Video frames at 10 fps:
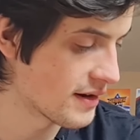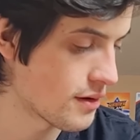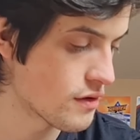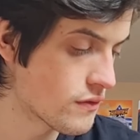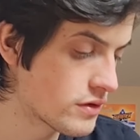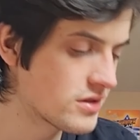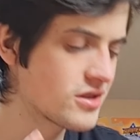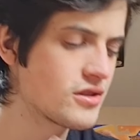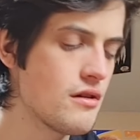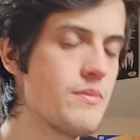So I was
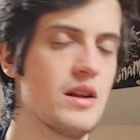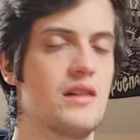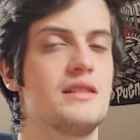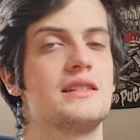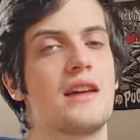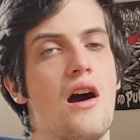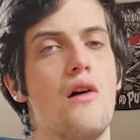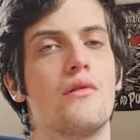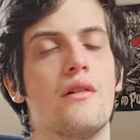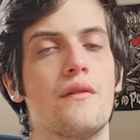super lucky to get
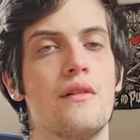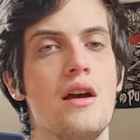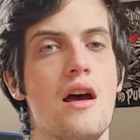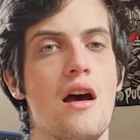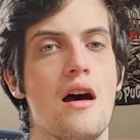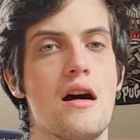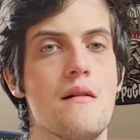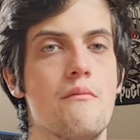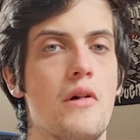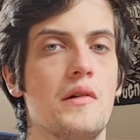hold of
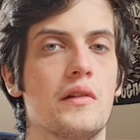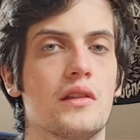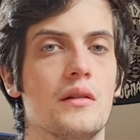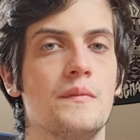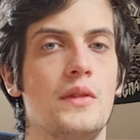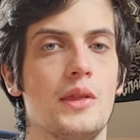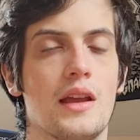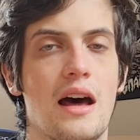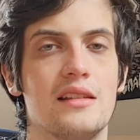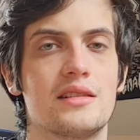um, both of them
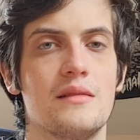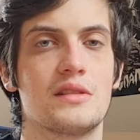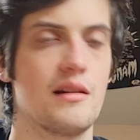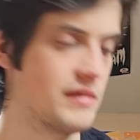at the same time.